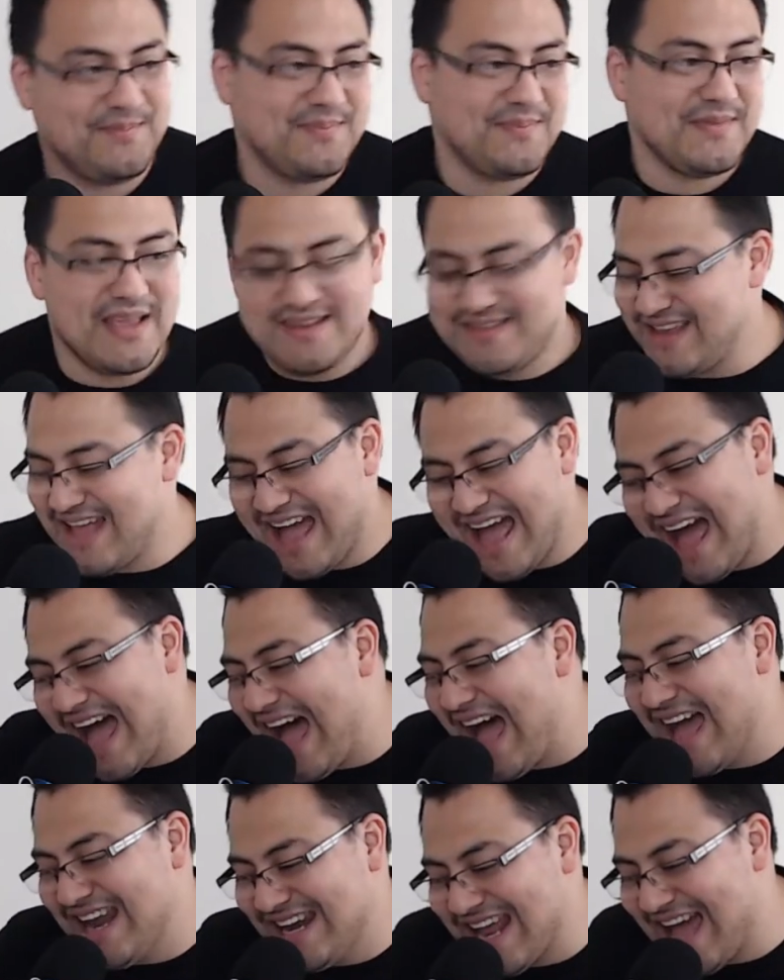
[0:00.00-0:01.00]
It's just,
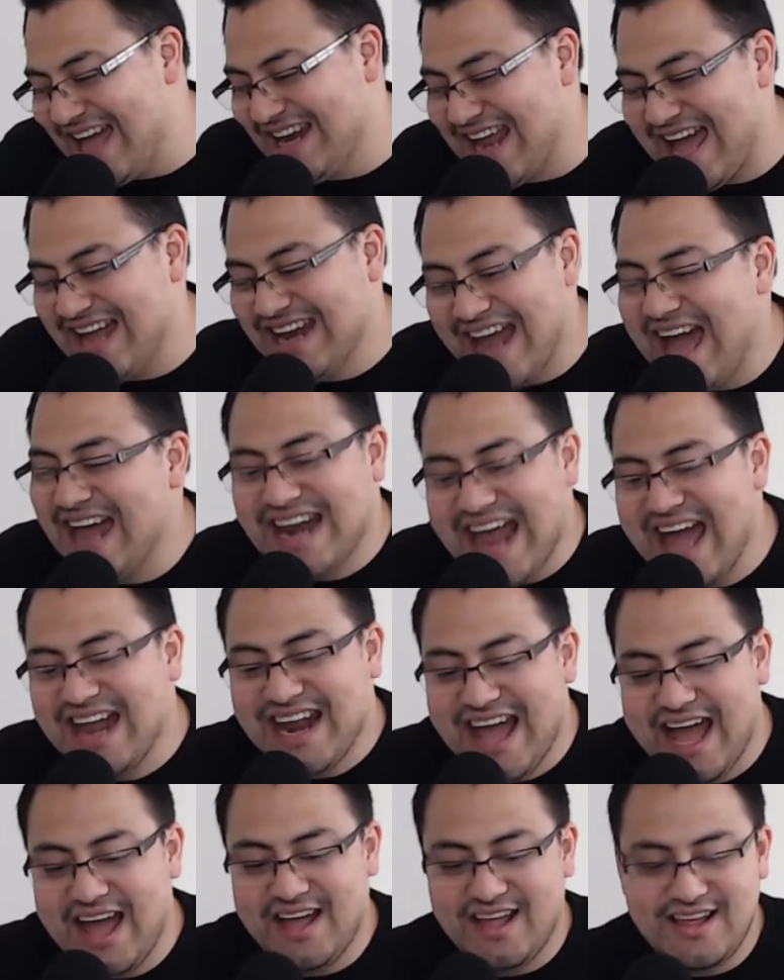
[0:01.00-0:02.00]
nah. Nah. And